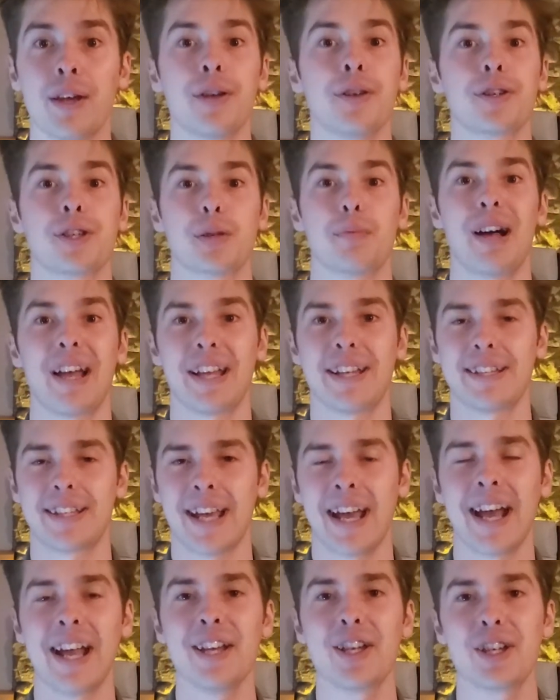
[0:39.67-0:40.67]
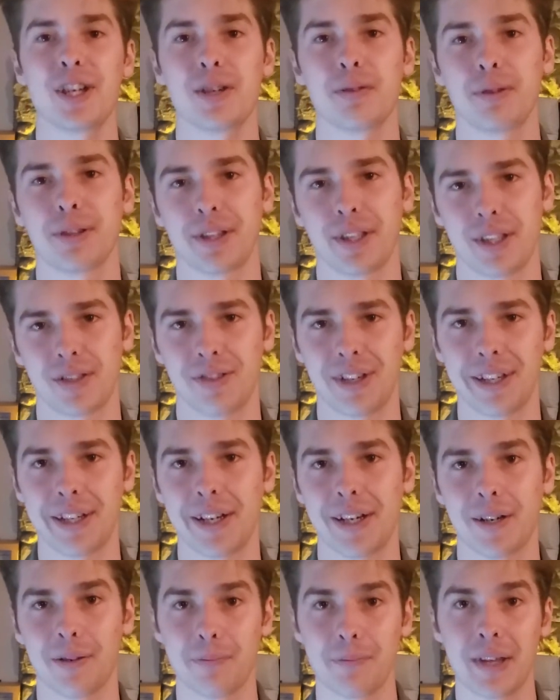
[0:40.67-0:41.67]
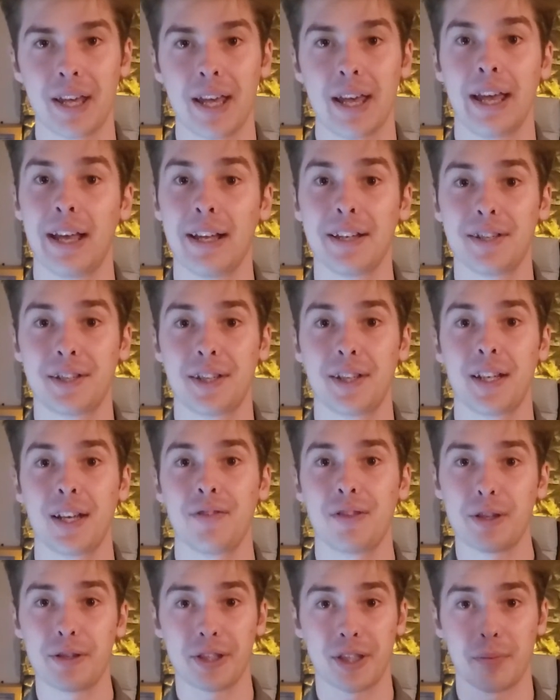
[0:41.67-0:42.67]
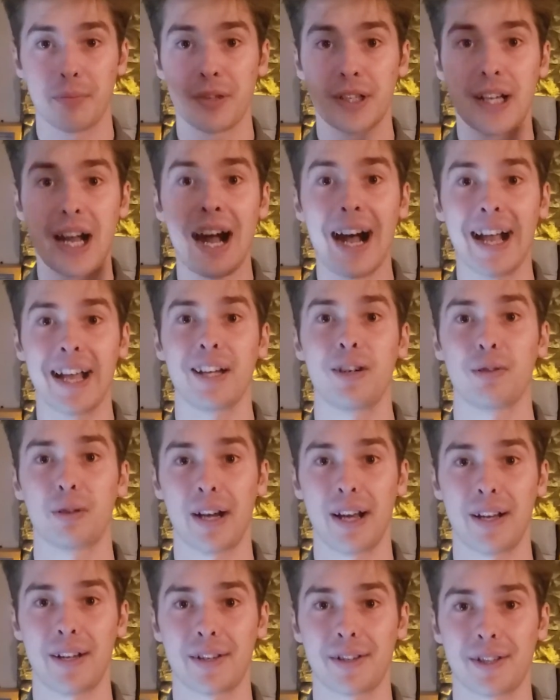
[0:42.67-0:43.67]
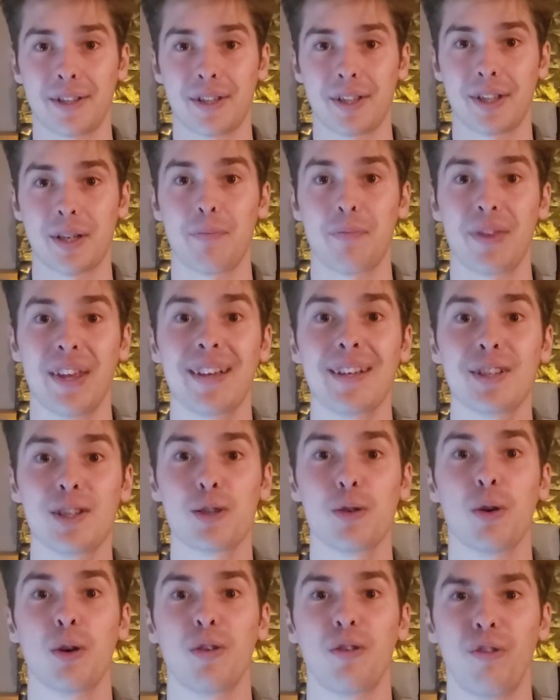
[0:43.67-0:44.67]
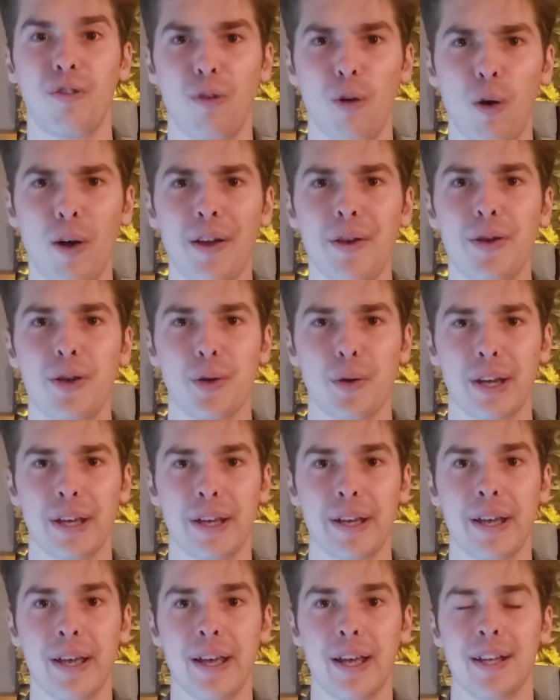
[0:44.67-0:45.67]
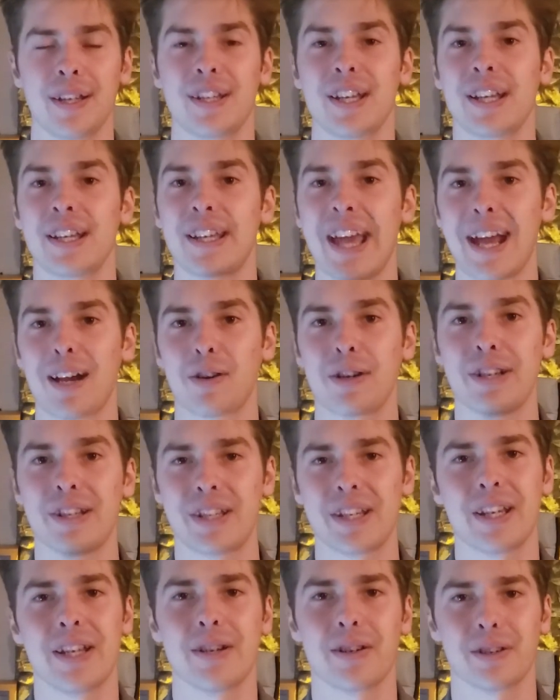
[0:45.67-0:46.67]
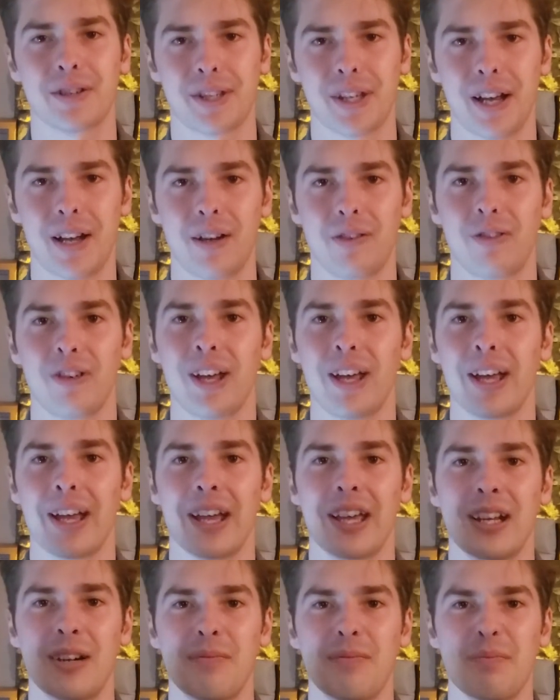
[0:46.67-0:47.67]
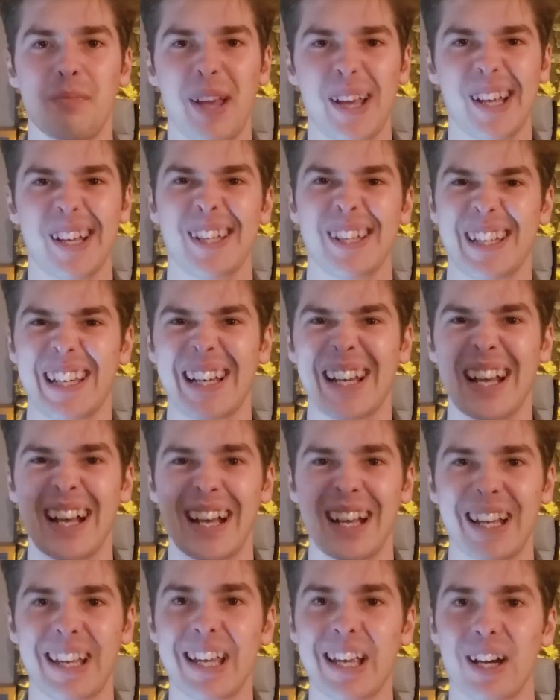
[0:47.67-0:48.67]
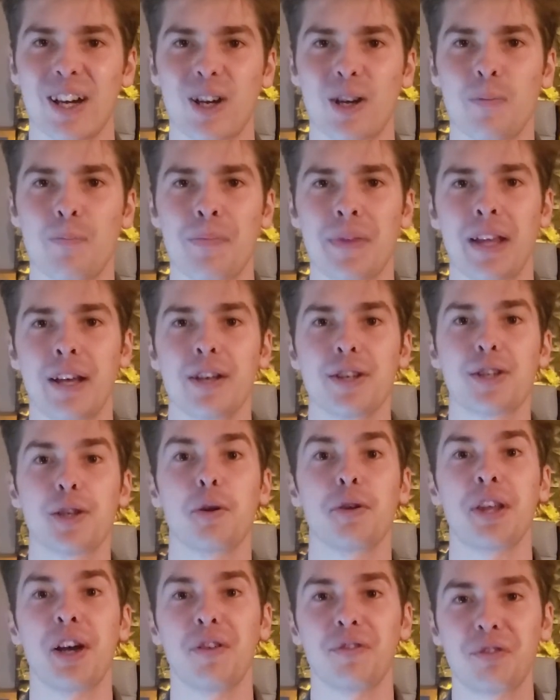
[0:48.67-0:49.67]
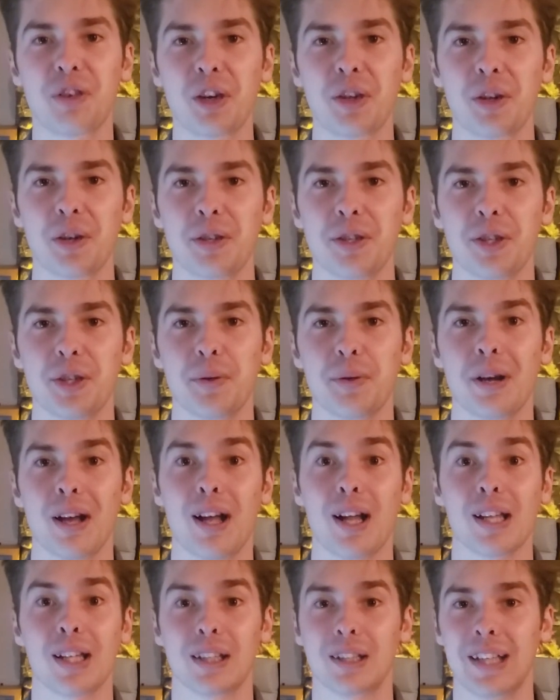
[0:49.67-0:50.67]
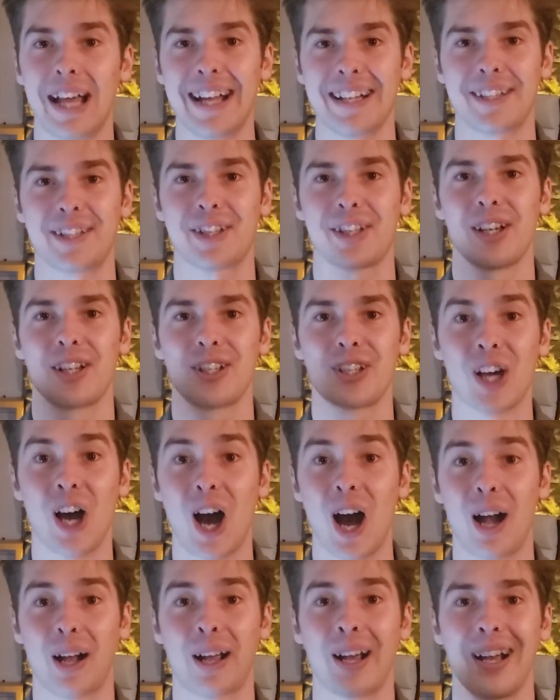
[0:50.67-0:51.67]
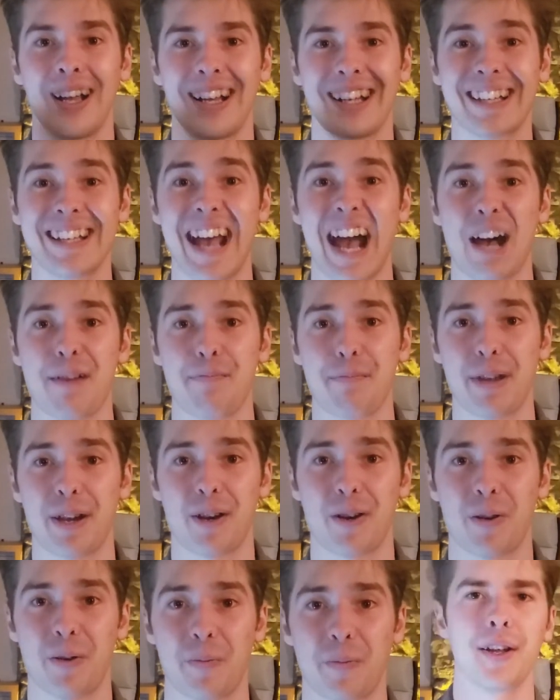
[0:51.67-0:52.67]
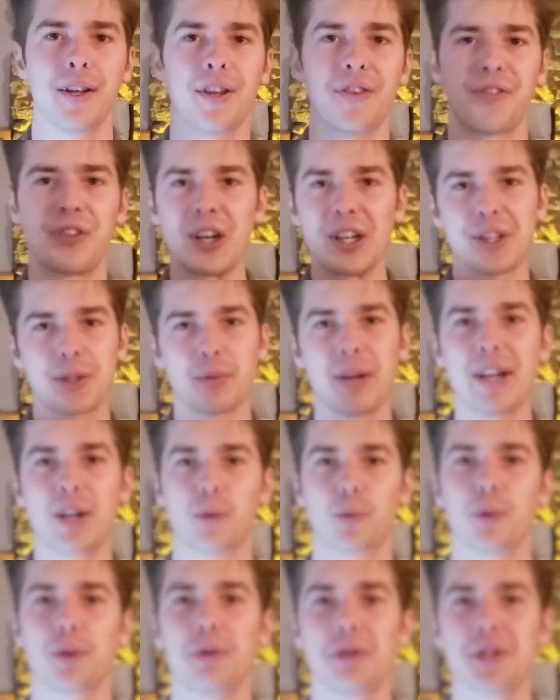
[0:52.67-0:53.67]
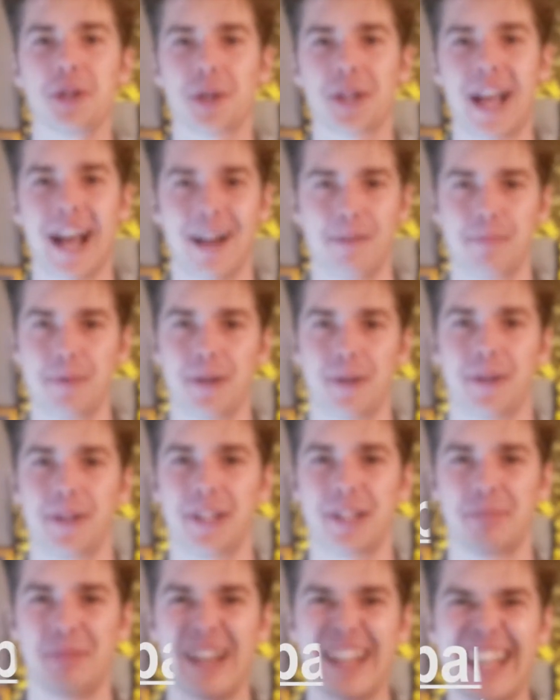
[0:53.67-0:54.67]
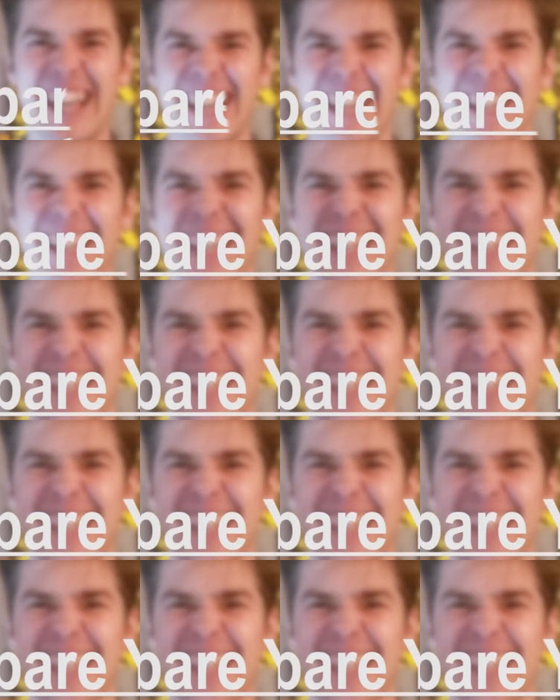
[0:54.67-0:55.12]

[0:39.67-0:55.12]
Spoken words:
So my intention with this video is to give you some guide rails, some things to avoid doing to guarantee yourself an amazing year. So without further ado, let's talk gap year. The first way to ruin your gap year is by getting a